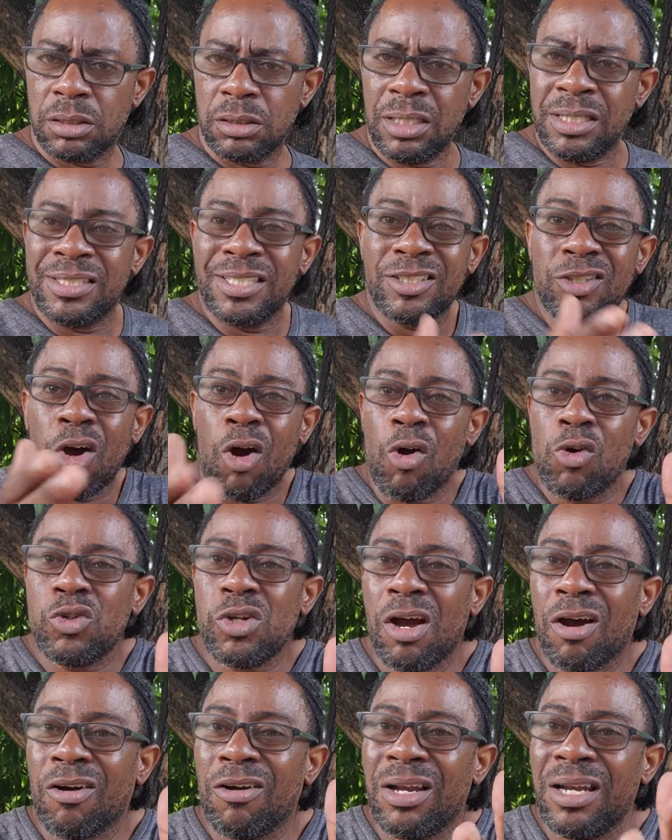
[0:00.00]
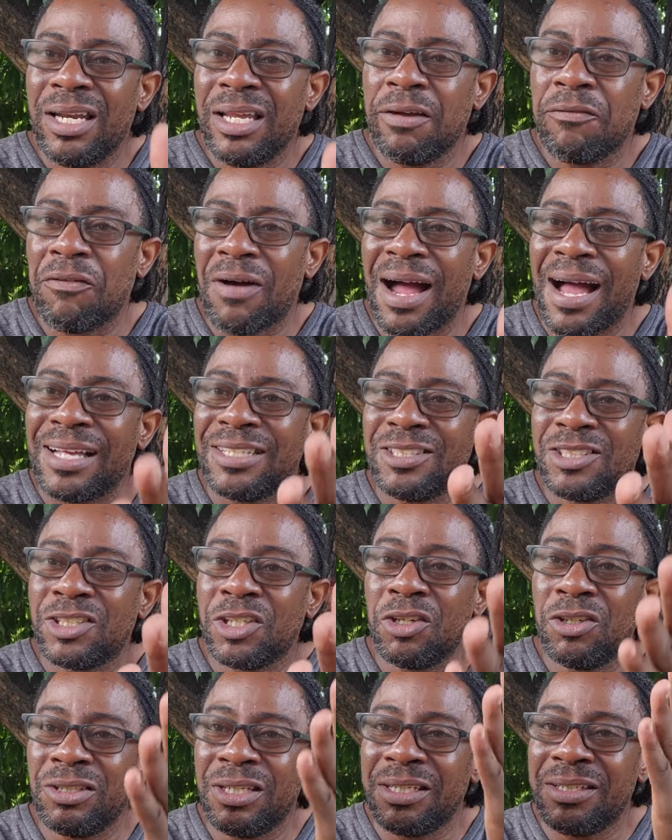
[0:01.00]
This is how we're gonna live
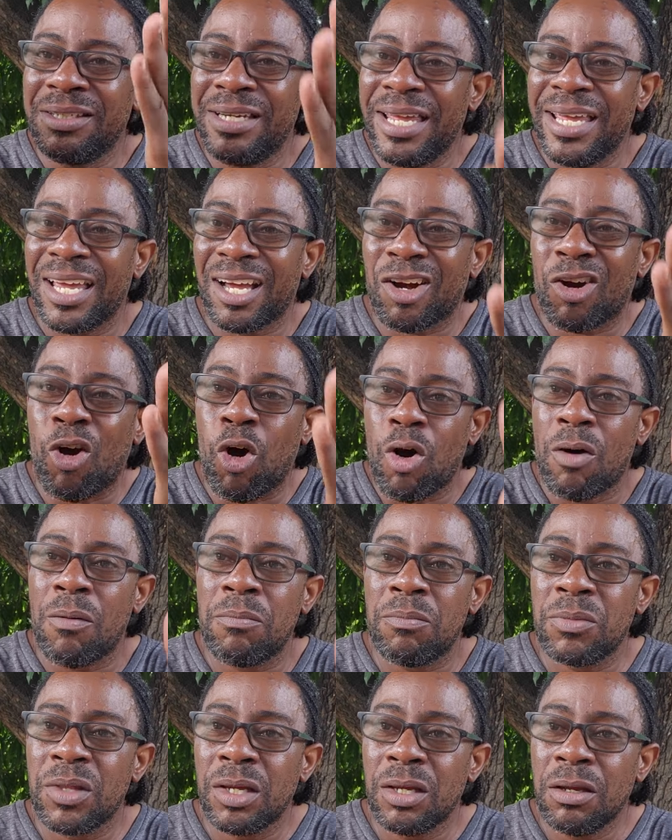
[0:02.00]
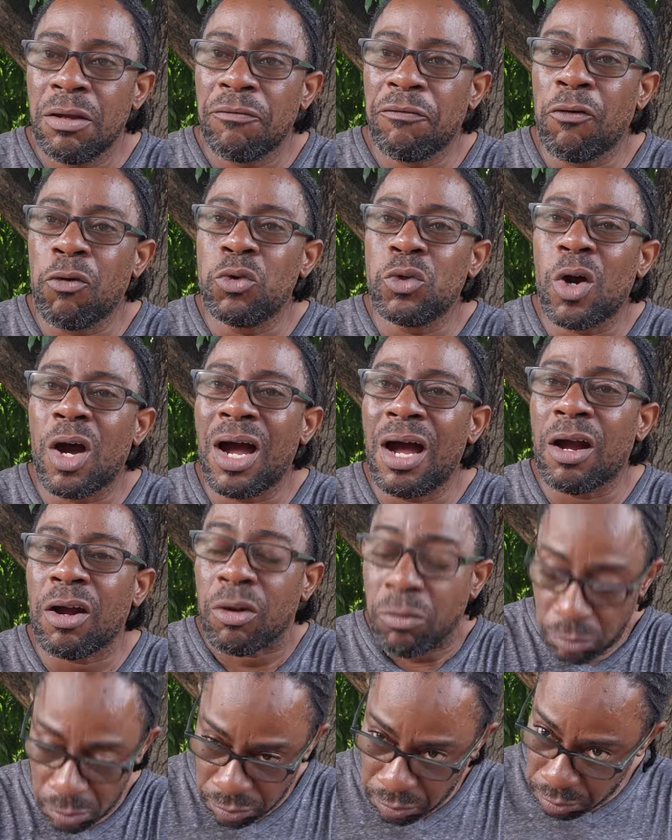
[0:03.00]
until the day come for no.
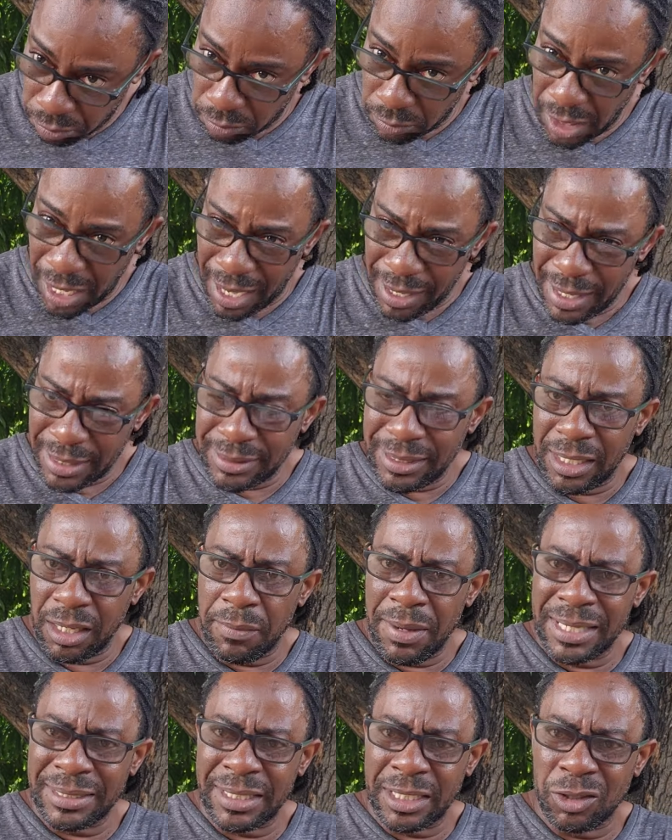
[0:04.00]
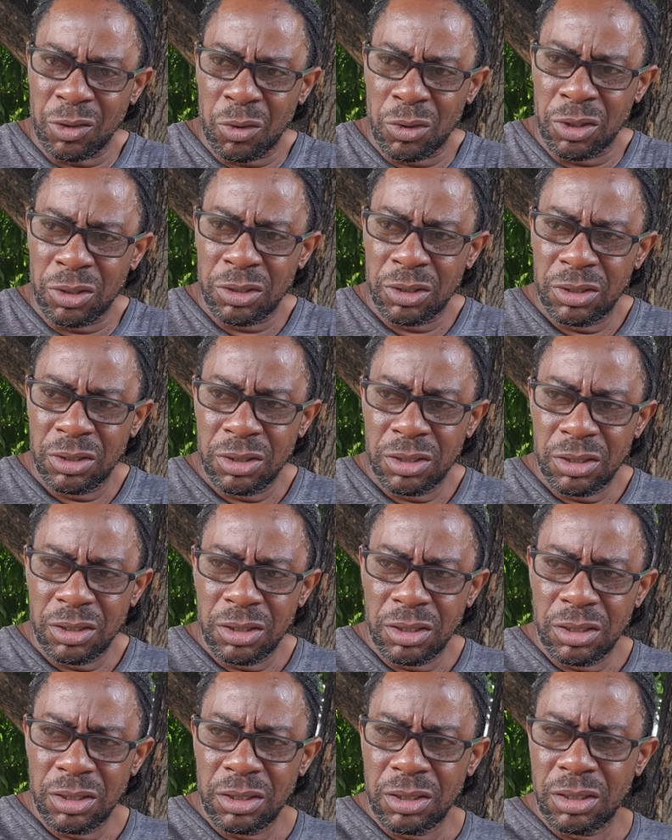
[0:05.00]
You understand what I'm saying to you?
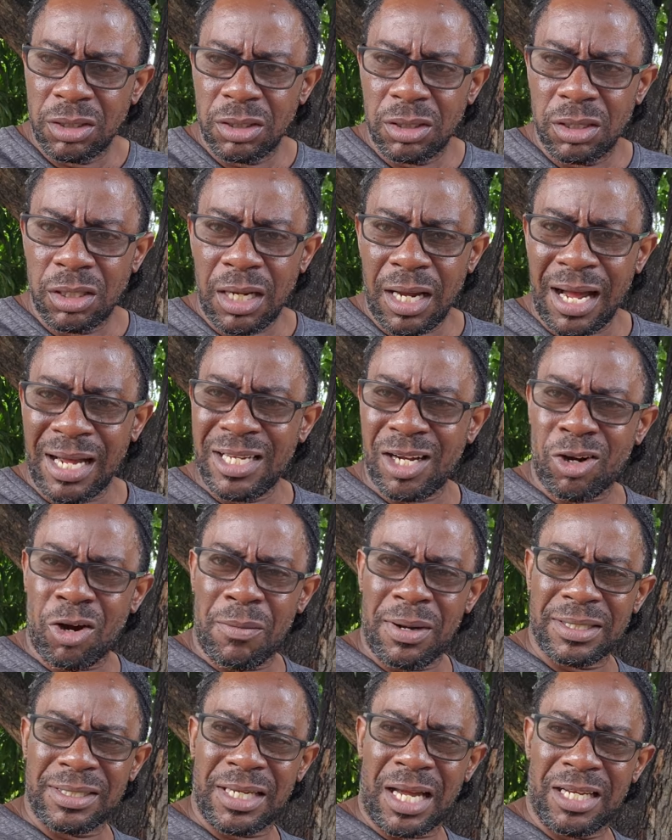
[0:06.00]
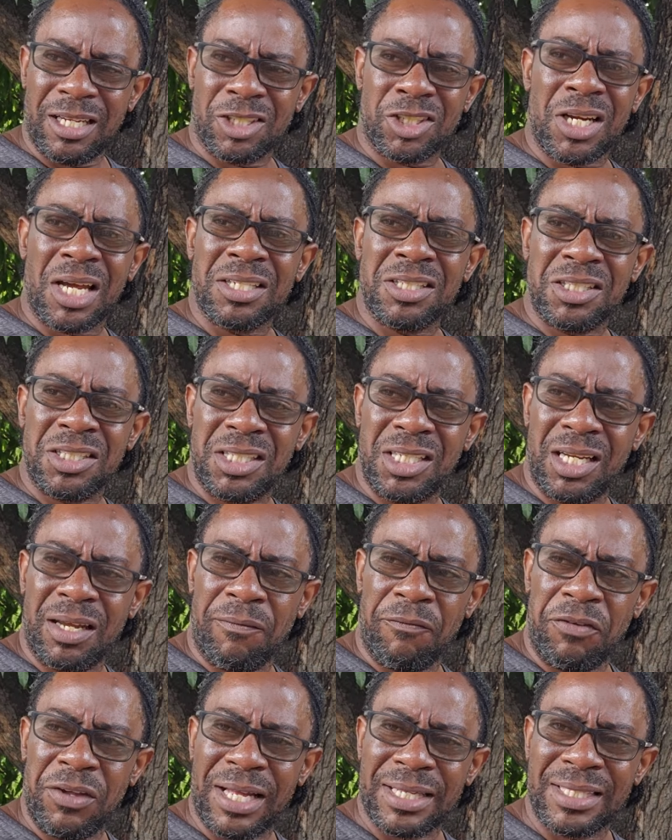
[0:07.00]
And you come at all, you should
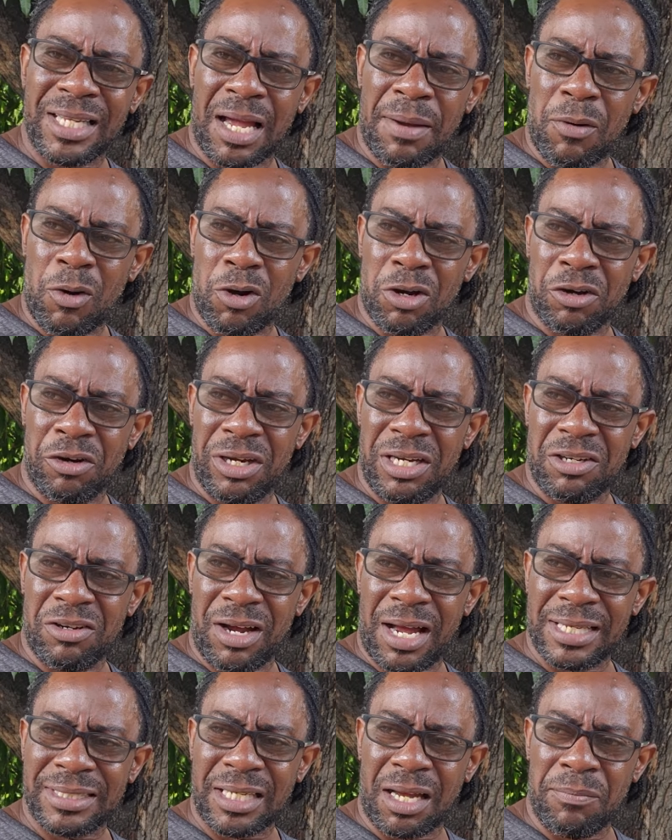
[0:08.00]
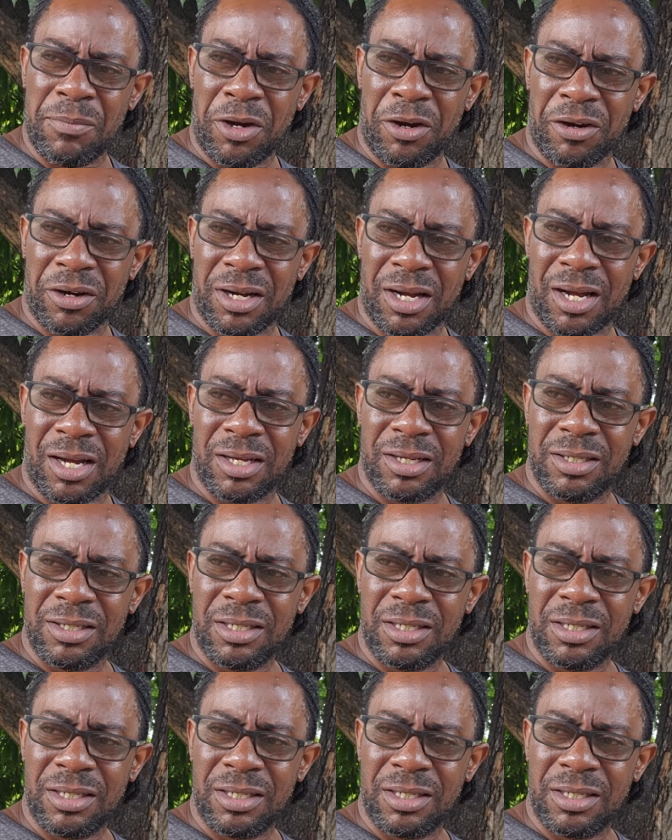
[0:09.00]
shame for you talk about green grass America.